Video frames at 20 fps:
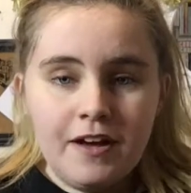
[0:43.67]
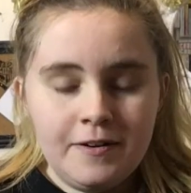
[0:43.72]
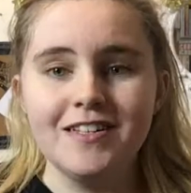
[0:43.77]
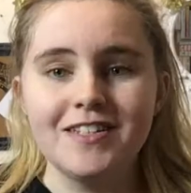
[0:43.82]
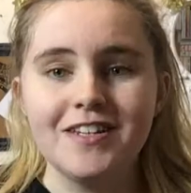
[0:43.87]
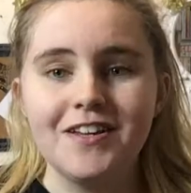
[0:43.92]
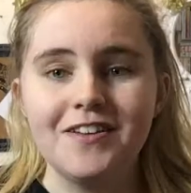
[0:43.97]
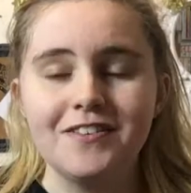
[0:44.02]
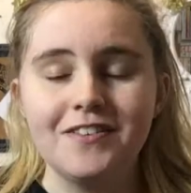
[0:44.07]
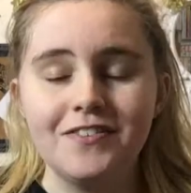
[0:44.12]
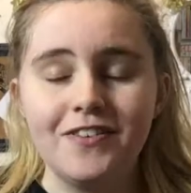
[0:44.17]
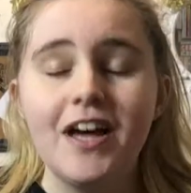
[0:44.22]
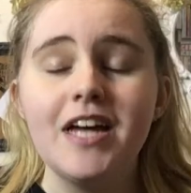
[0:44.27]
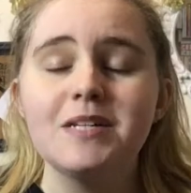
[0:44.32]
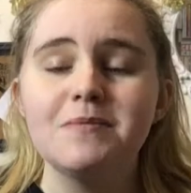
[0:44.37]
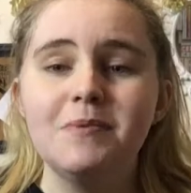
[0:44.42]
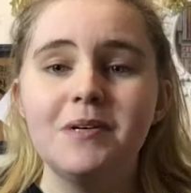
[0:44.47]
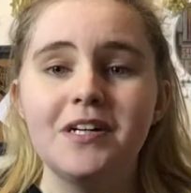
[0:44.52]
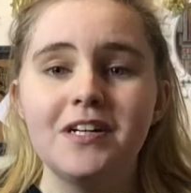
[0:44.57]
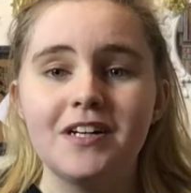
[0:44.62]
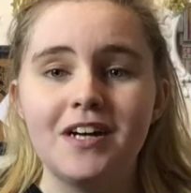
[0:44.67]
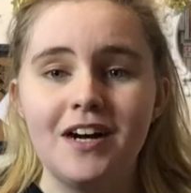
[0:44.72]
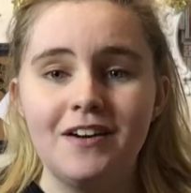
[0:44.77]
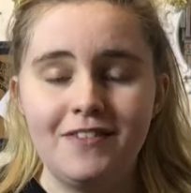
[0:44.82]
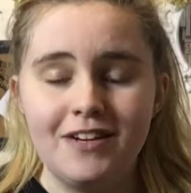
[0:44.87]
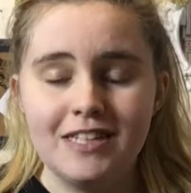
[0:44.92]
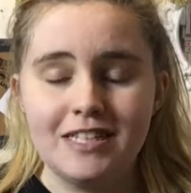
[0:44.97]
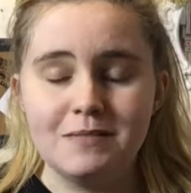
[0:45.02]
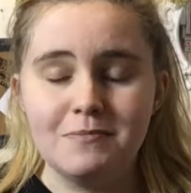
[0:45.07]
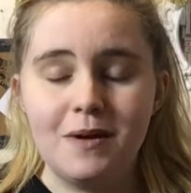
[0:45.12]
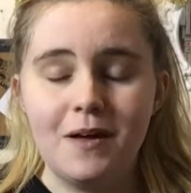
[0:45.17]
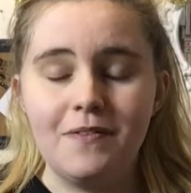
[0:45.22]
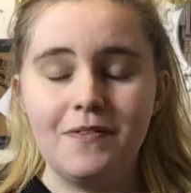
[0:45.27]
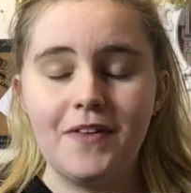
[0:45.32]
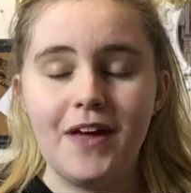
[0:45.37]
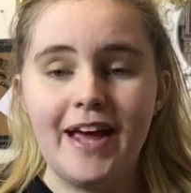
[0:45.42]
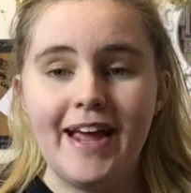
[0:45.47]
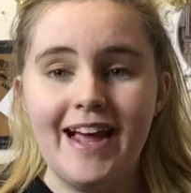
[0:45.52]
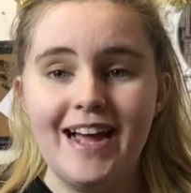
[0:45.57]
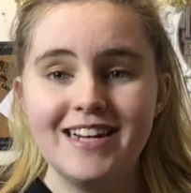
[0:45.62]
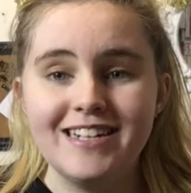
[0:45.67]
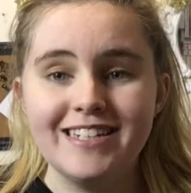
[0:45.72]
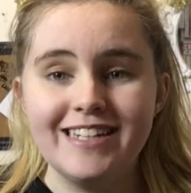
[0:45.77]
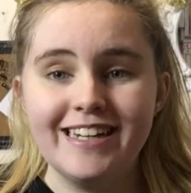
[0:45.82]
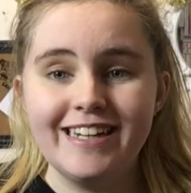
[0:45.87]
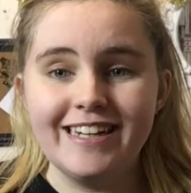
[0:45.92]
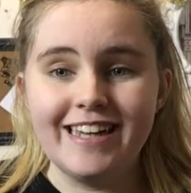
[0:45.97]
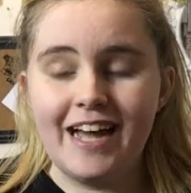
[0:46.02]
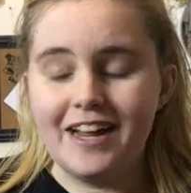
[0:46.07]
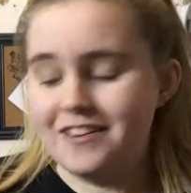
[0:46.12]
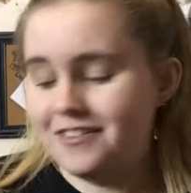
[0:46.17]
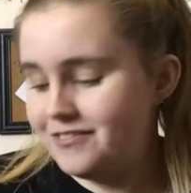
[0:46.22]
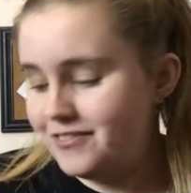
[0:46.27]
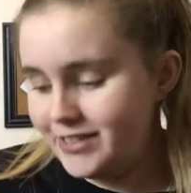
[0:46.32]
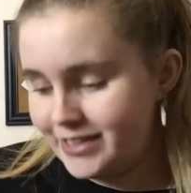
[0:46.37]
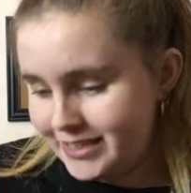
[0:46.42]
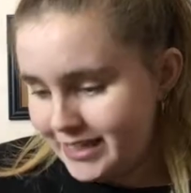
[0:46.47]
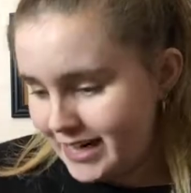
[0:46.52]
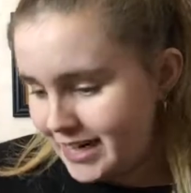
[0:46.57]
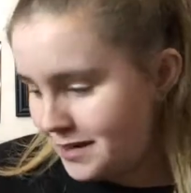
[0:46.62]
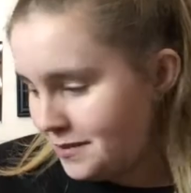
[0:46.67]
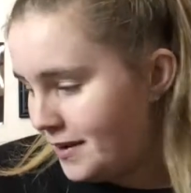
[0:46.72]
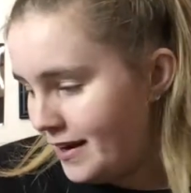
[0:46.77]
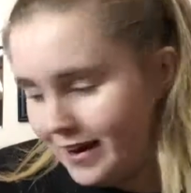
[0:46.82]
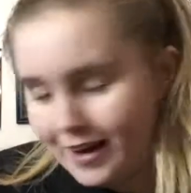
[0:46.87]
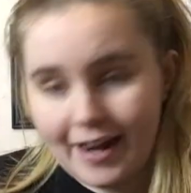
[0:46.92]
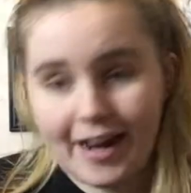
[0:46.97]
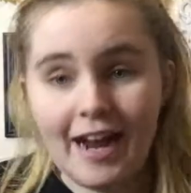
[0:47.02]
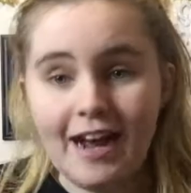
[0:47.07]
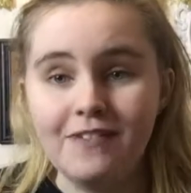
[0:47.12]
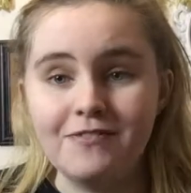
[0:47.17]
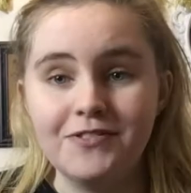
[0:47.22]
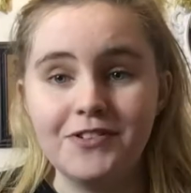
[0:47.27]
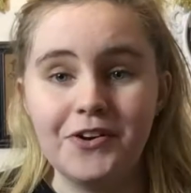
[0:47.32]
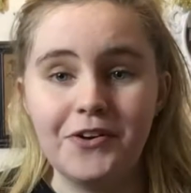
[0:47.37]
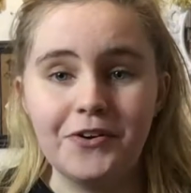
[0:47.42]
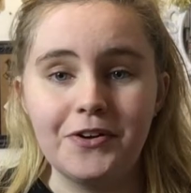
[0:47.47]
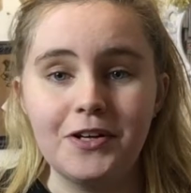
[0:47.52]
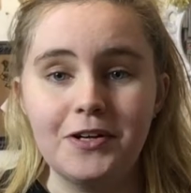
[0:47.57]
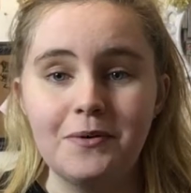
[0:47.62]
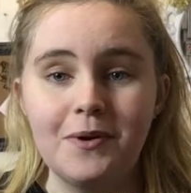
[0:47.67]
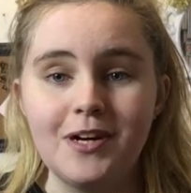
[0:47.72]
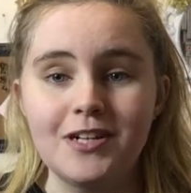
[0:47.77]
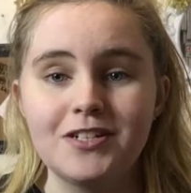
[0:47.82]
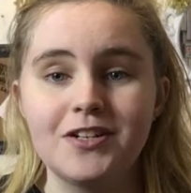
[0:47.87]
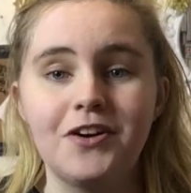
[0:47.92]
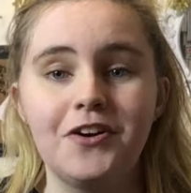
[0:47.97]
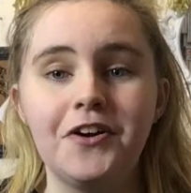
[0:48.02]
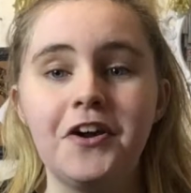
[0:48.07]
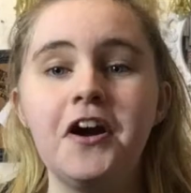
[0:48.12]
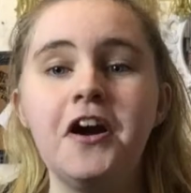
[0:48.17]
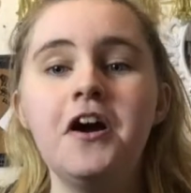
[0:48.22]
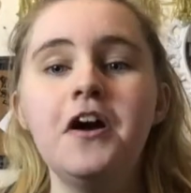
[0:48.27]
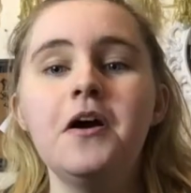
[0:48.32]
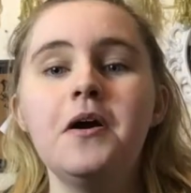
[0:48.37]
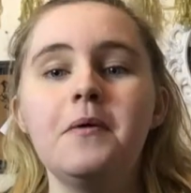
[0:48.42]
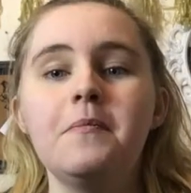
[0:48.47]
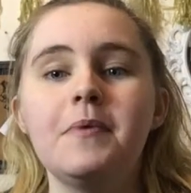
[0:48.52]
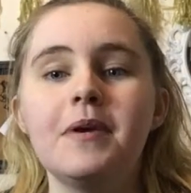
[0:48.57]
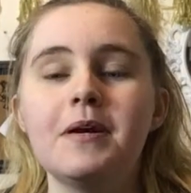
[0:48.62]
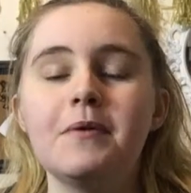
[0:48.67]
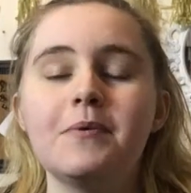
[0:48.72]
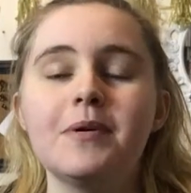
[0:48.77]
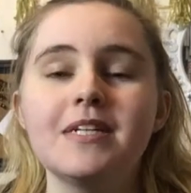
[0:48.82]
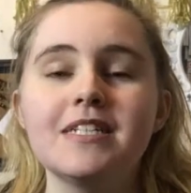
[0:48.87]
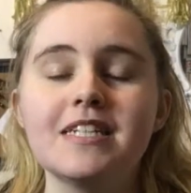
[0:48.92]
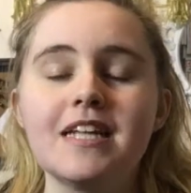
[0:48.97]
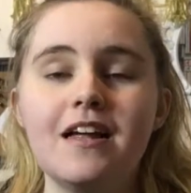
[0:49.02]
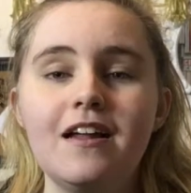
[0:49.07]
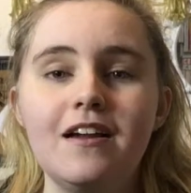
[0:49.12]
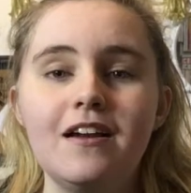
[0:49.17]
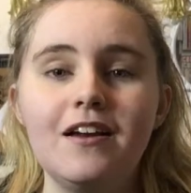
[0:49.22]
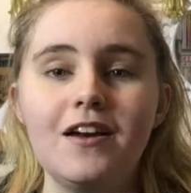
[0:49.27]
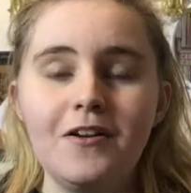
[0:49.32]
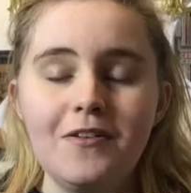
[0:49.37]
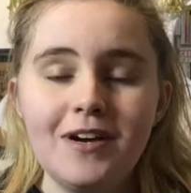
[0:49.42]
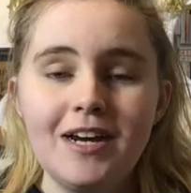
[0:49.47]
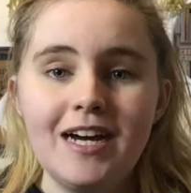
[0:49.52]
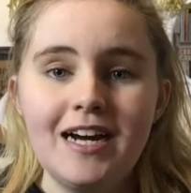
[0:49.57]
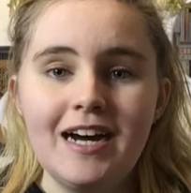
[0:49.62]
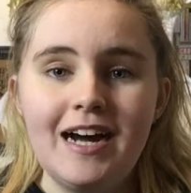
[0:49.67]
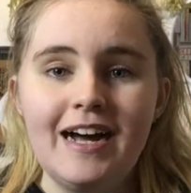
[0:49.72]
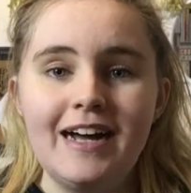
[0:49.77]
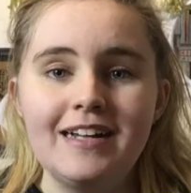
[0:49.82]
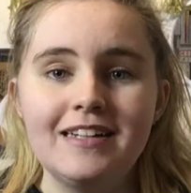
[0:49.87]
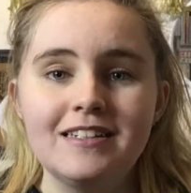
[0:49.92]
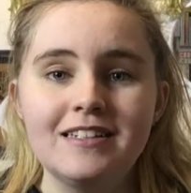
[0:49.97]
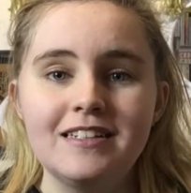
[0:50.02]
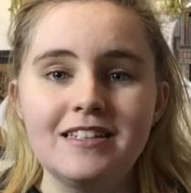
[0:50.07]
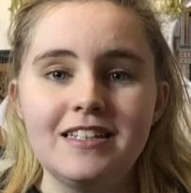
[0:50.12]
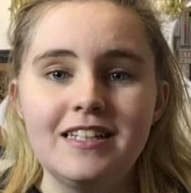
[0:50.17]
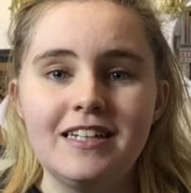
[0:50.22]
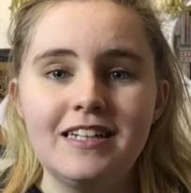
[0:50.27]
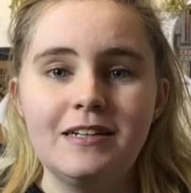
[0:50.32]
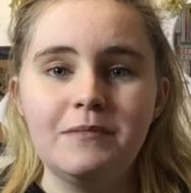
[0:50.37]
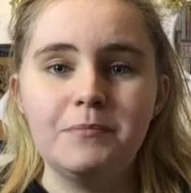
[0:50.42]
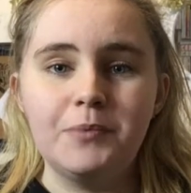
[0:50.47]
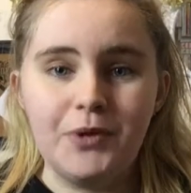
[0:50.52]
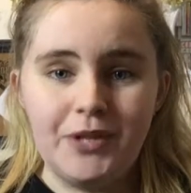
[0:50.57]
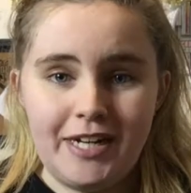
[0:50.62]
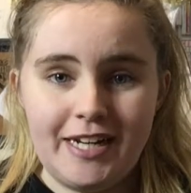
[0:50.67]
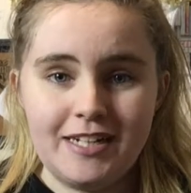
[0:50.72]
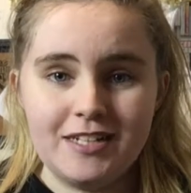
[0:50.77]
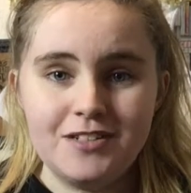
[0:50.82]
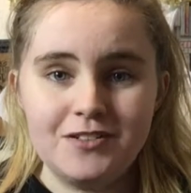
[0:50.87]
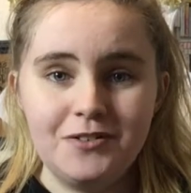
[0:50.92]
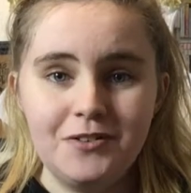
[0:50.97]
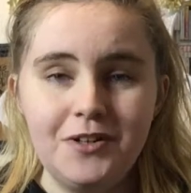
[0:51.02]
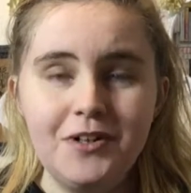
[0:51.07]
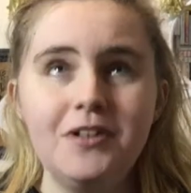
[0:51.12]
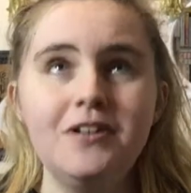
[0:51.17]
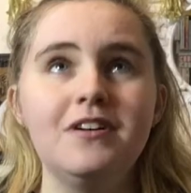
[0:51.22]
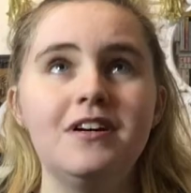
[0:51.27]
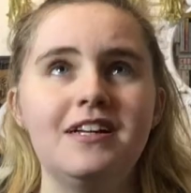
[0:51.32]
So the first book I read this month, I actually cannot find anywhere. I have no clue where it's gone, but it was Lola and the Boy Next Door.